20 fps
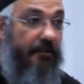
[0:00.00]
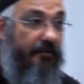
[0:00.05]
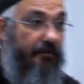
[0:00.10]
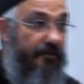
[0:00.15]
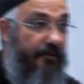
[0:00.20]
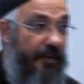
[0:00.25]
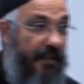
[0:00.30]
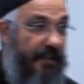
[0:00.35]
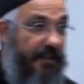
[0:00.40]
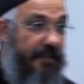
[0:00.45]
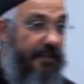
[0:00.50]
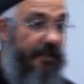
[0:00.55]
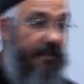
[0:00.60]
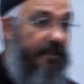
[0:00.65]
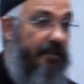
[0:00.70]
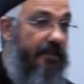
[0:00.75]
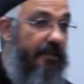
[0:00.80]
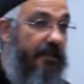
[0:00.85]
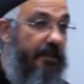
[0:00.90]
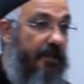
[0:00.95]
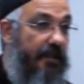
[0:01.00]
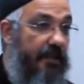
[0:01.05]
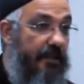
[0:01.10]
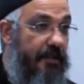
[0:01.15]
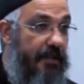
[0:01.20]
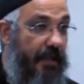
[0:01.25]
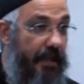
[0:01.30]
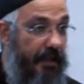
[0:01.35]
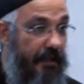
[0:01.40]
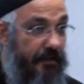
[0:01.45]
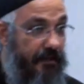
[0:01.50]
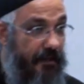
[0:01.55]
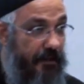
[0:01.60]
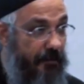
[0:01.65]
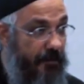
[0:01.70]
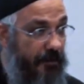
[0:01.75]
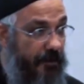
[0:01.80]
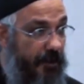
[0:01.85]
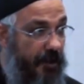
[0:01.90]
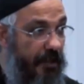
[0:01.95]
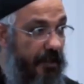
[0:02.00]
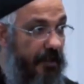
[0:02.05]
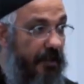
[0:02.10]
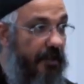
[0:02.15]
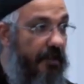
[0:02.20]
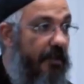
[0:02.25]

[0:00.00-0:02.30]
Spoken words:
1st, 2nd Timothy,